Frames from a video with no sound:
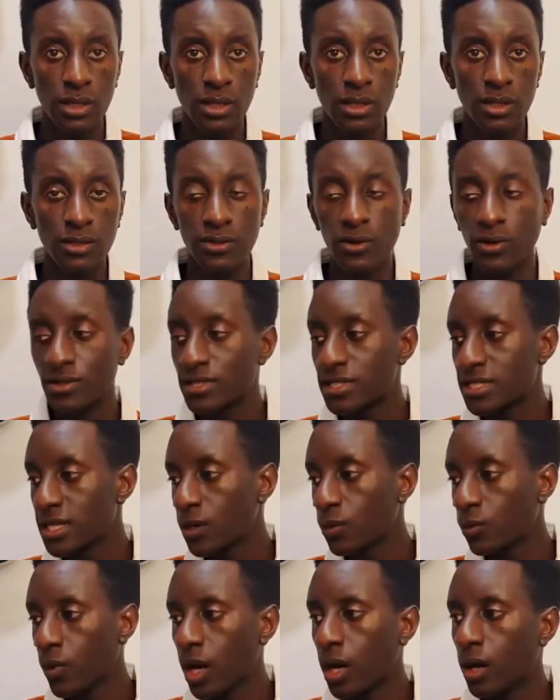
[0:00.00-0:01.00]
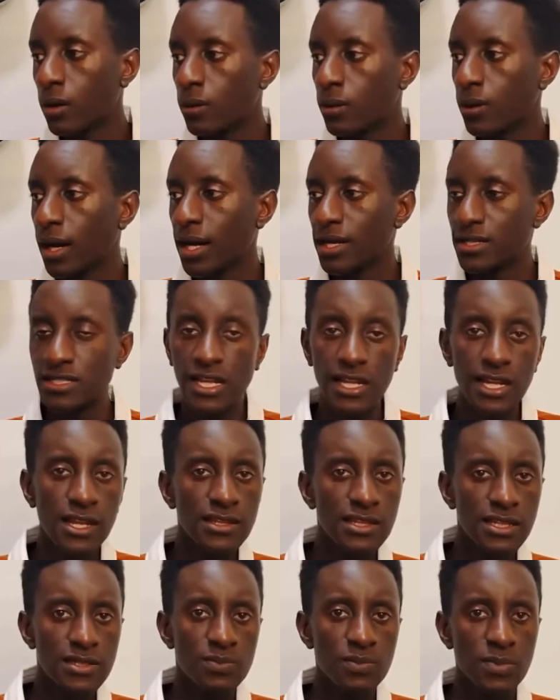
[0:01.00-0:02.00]
Don't say, well, I started
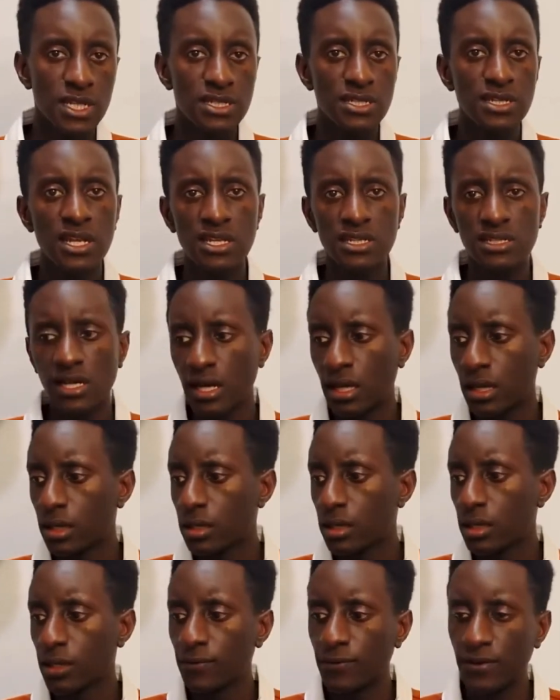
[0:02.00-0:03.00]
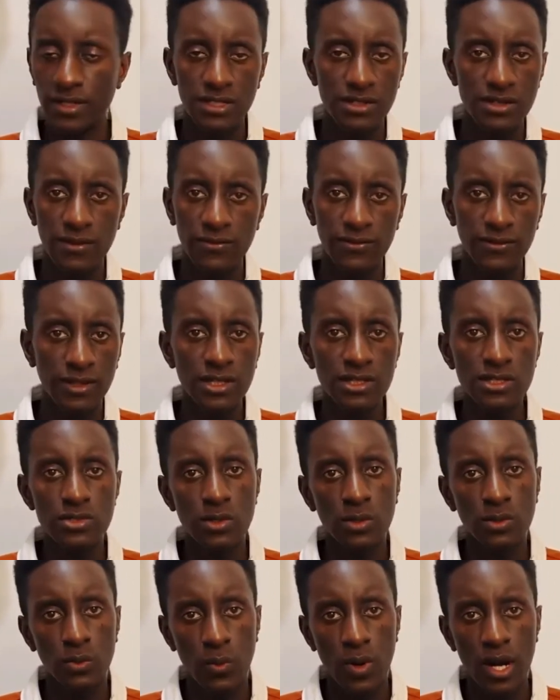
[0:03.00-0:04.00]
this business and if things
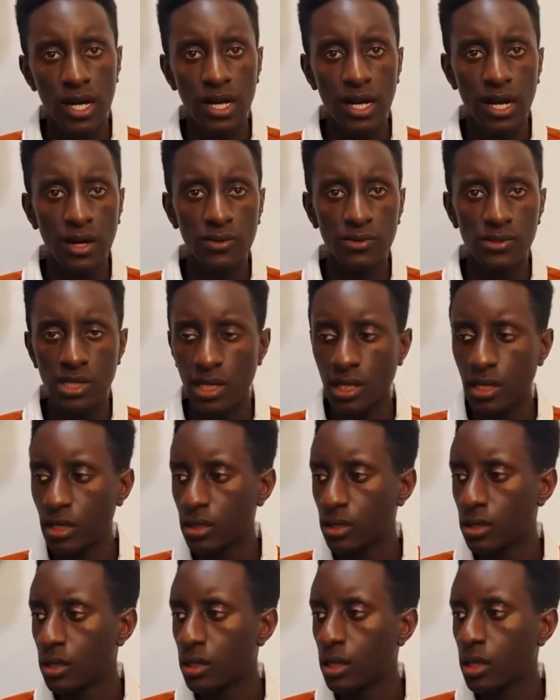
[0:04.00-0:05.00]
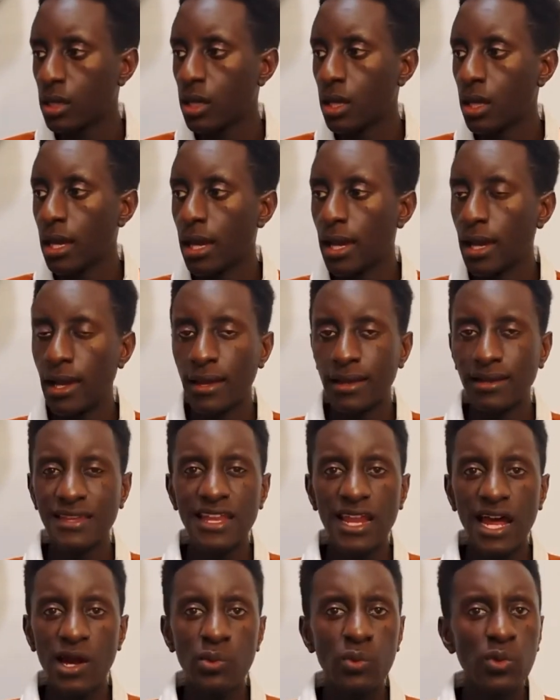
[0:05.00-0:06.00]
don't work out, then
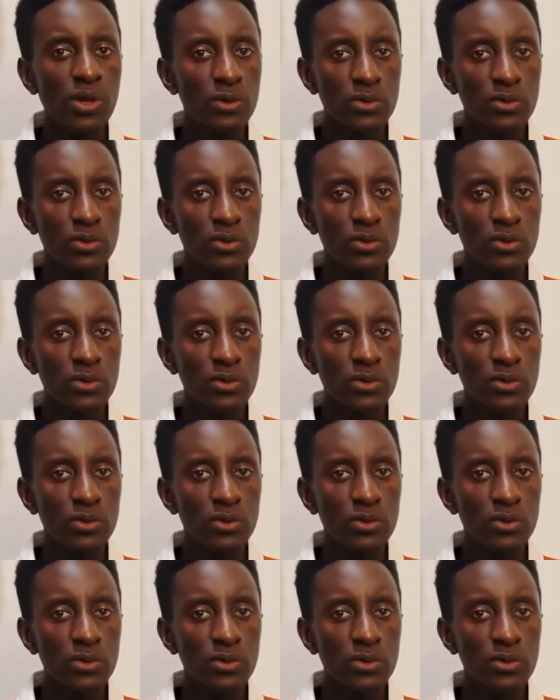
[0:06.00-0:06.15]
I will